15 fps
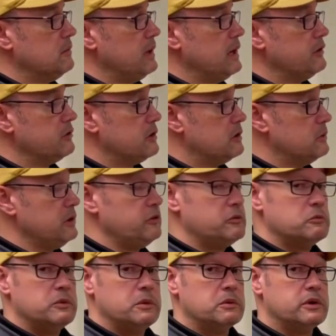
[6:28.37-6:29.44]
As always,
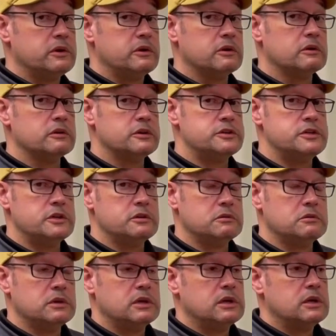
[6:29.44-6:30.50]
we would encourage
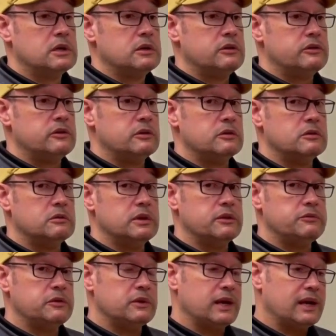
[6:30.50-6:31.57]
you to,
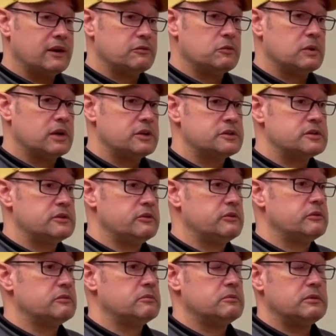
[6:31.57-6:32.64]
if you have
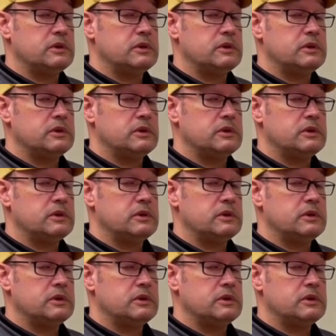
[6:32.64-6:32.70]
questions,